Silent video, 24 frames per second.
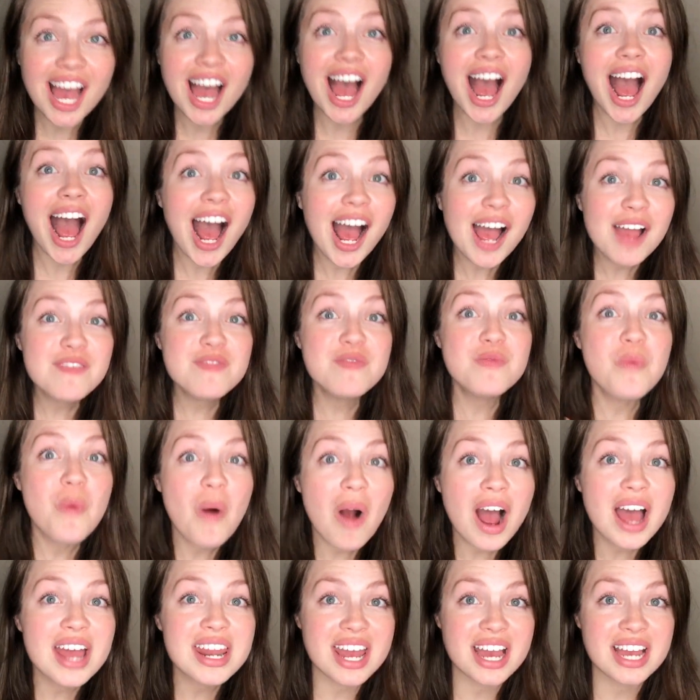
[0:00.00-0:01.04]
I've
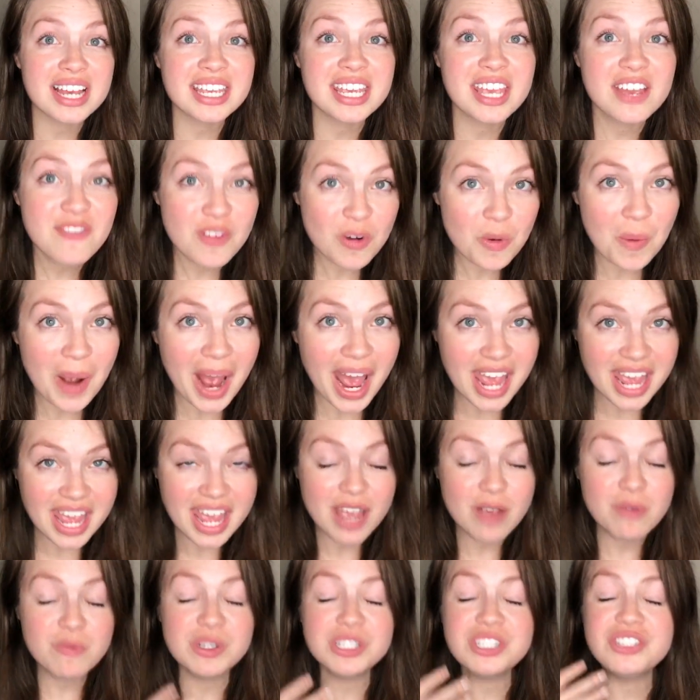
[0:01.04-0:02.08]
won a giveaway. It
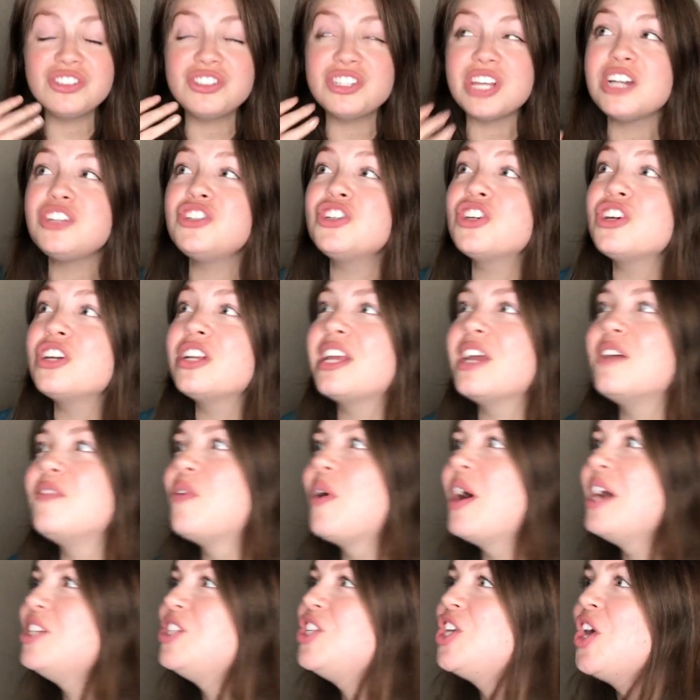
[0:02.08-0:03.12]
was such a good
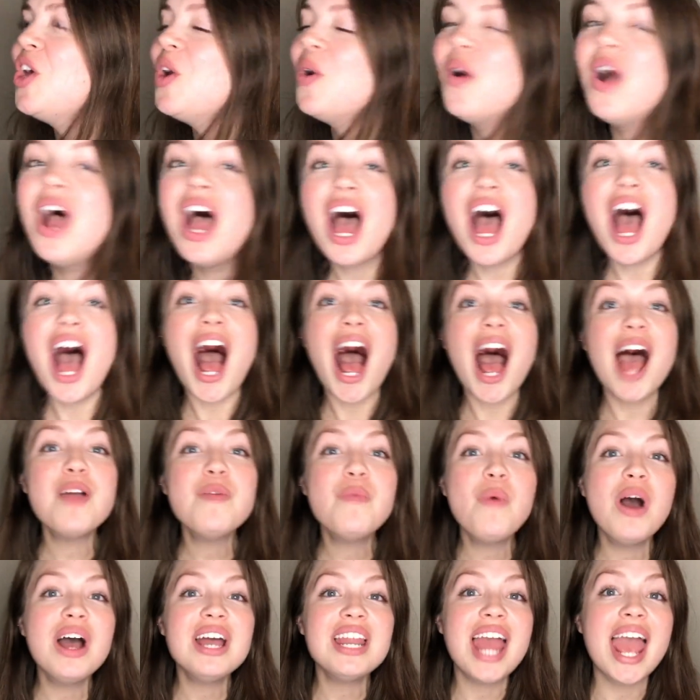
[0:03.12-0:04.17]
giveaway too. I
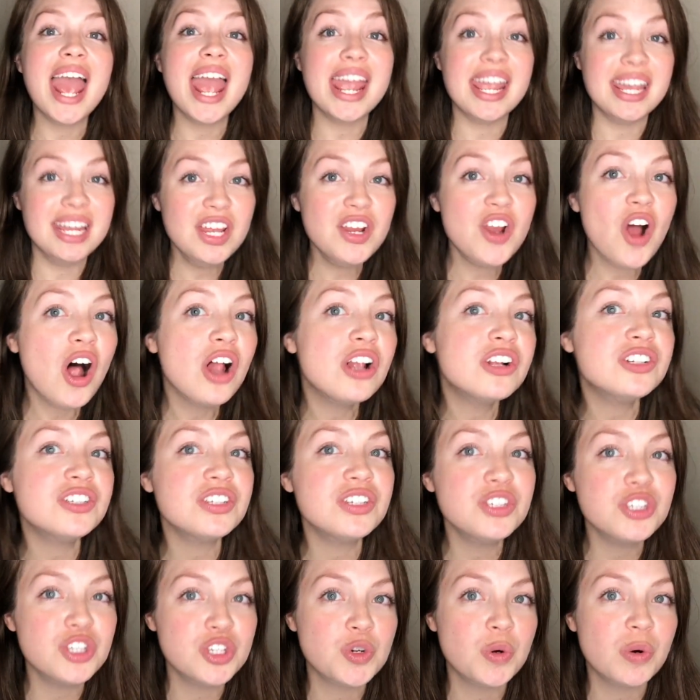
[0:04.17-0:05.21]
won eighty dollars in
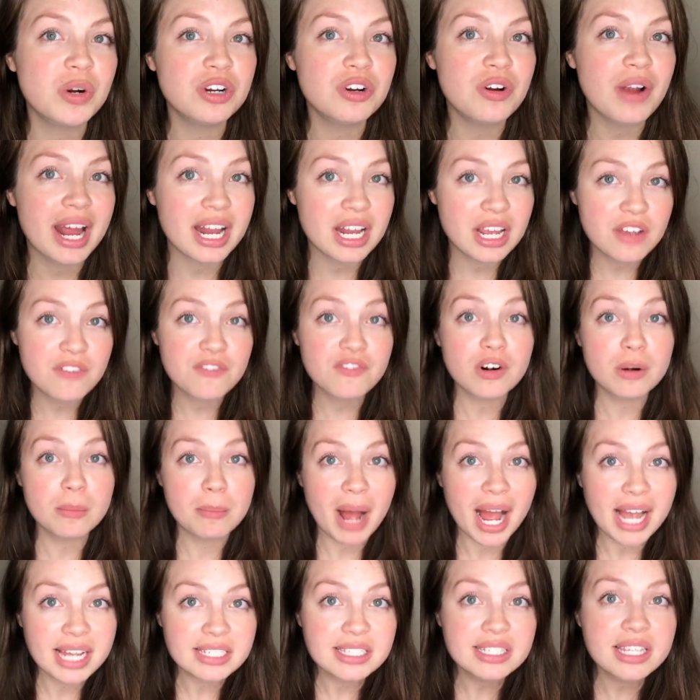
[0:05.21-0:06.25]
store credit for
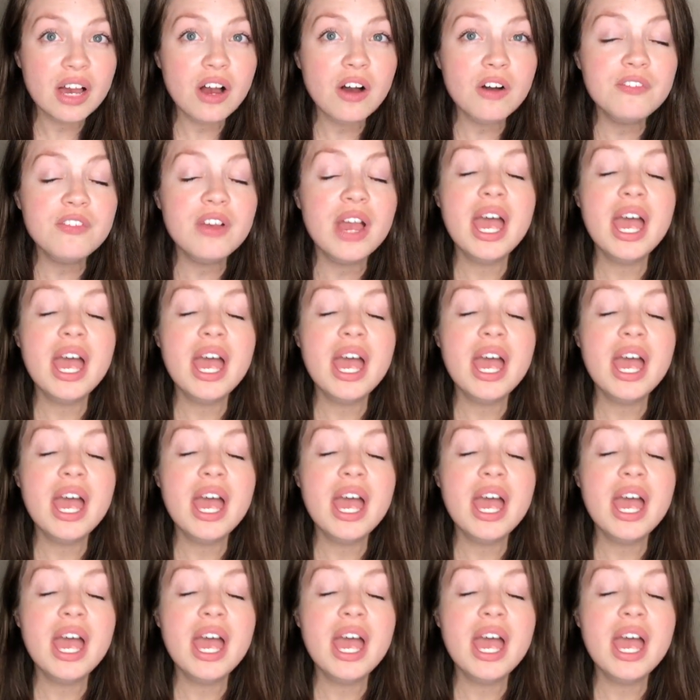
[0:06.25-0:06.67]
myself,